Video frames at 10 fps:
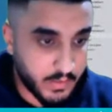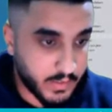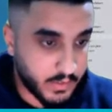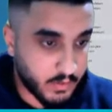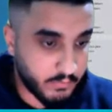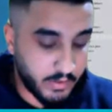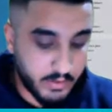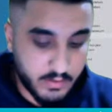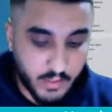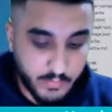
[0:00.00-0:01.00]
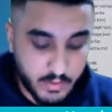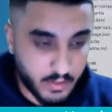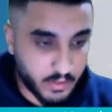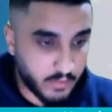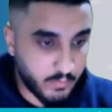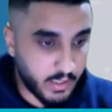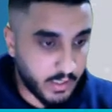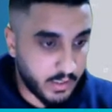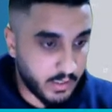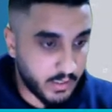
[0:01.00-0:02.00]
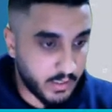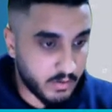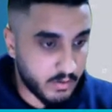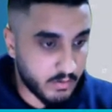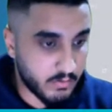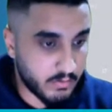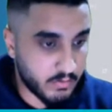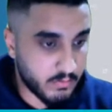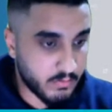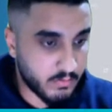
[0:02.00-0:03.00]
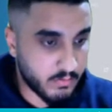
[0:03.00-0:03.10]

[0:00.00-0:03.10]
And hopefully this time it's not going to give me any issues.